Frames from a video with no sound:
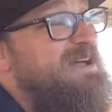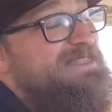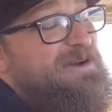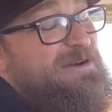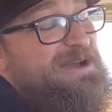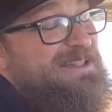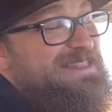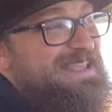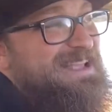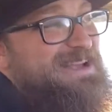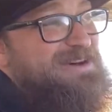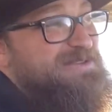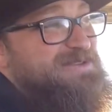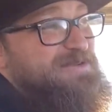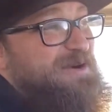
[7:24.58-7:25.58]
But the oil leak
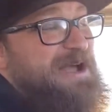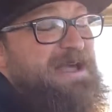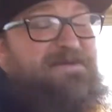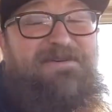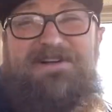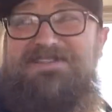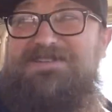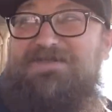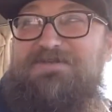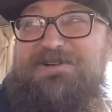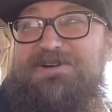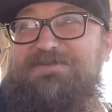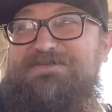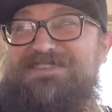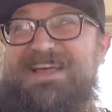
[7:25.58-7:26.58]
goes away once it
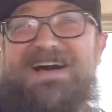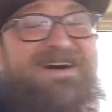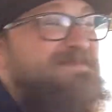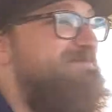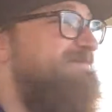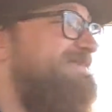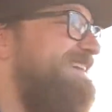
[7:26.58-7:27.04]
warms up.